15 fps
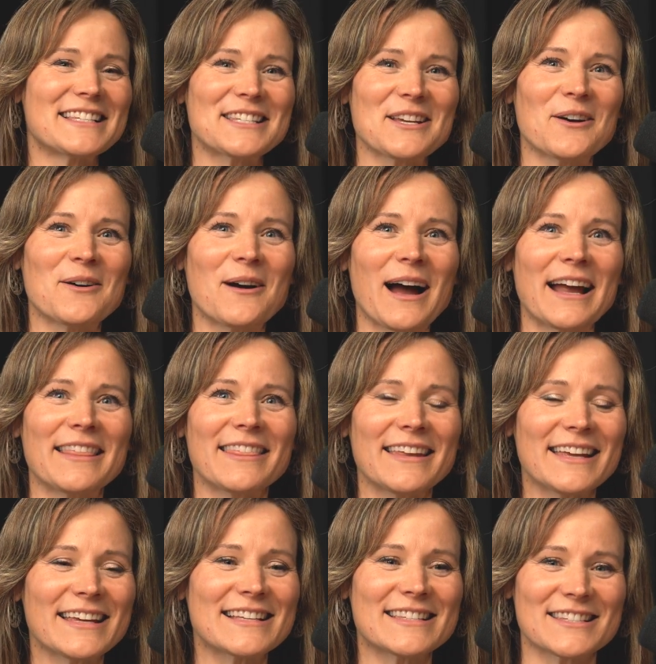And so I
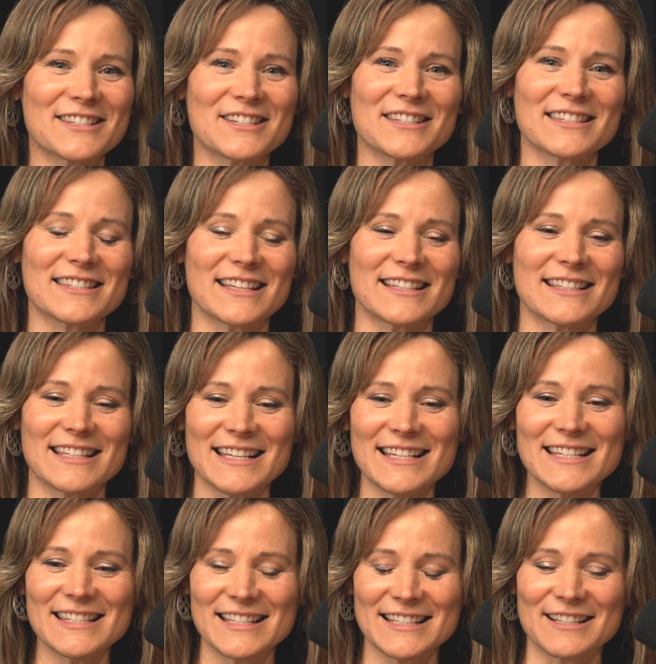think it's
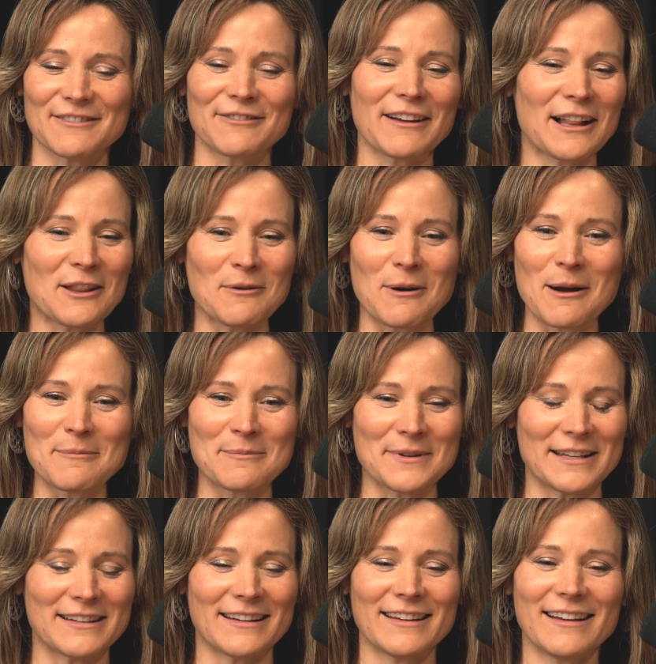easy to follow up
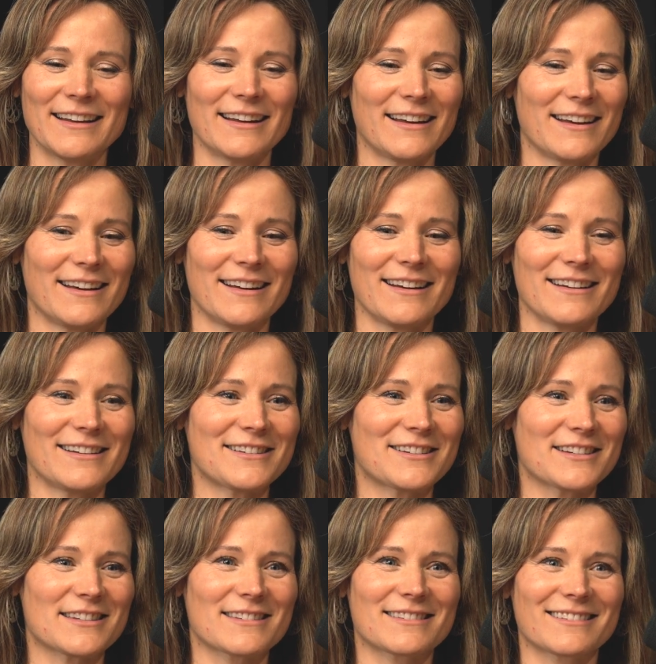and
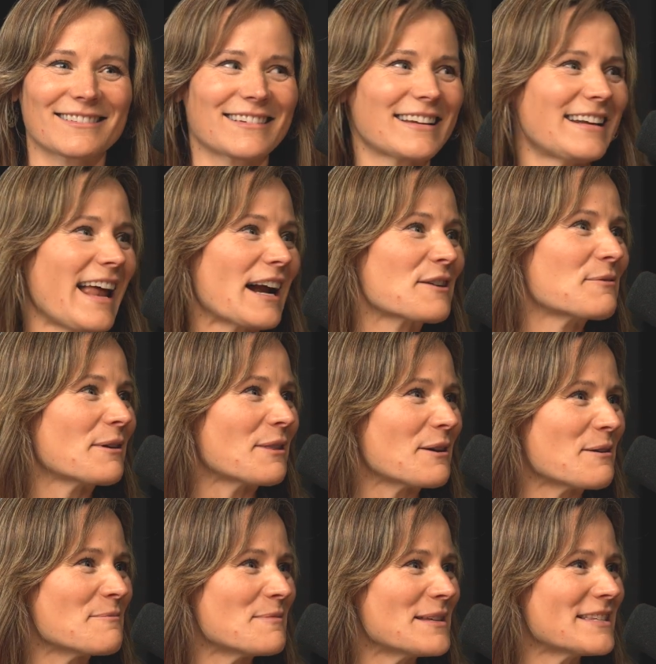just connect with
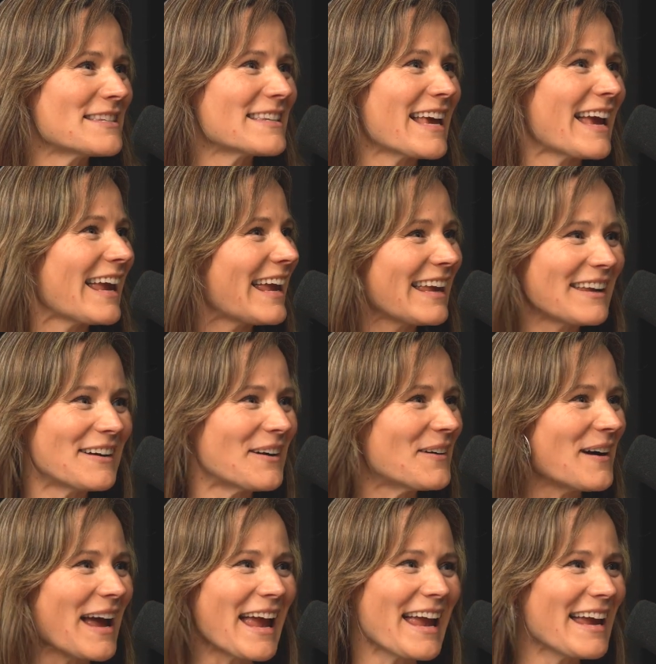them and say, you
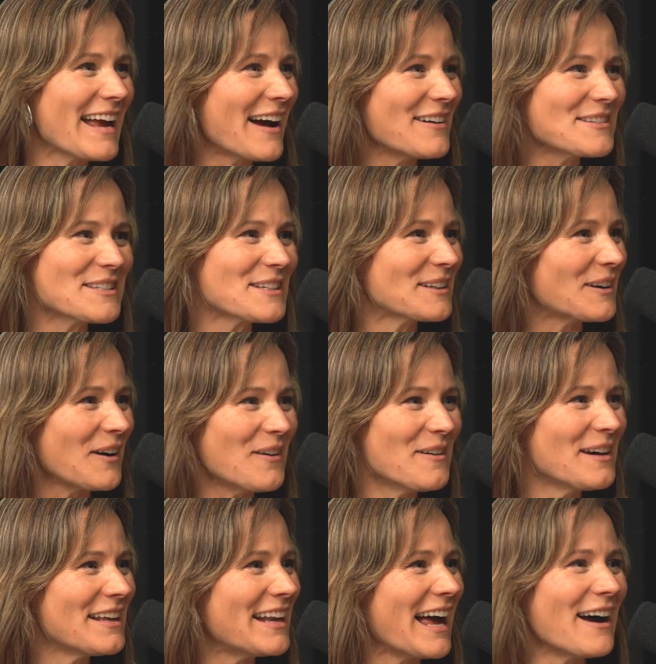know, hey, how's it
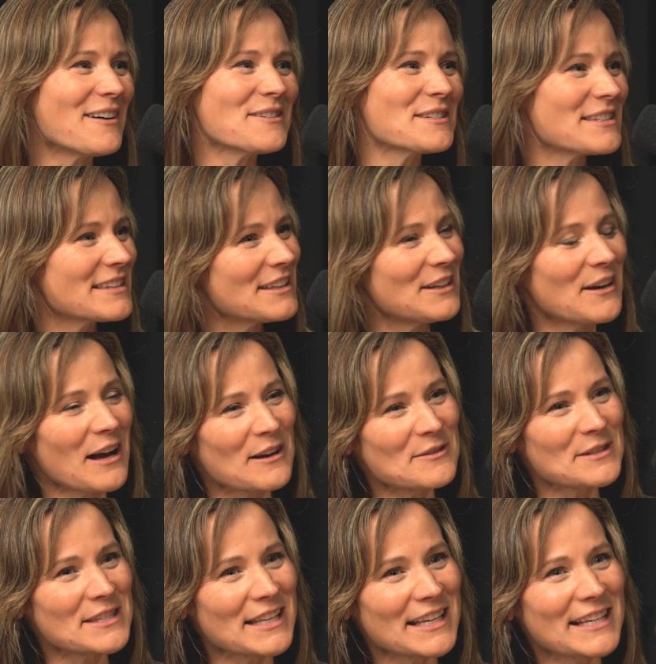going? How's
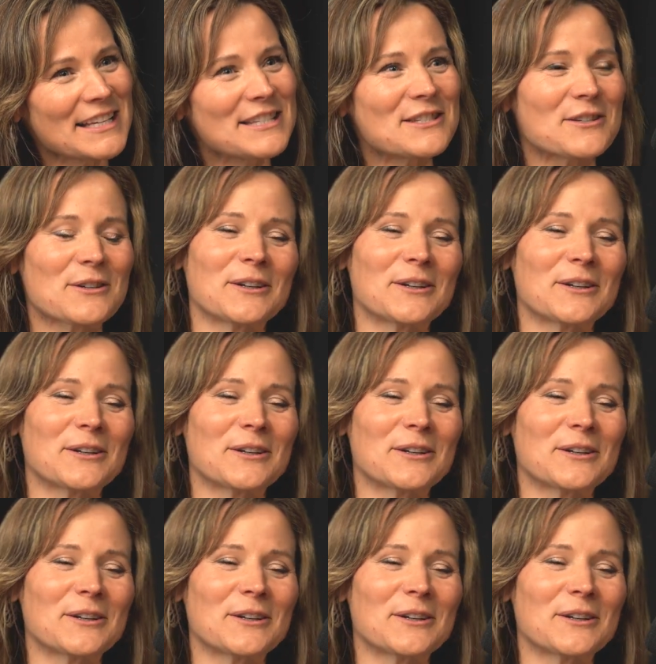this?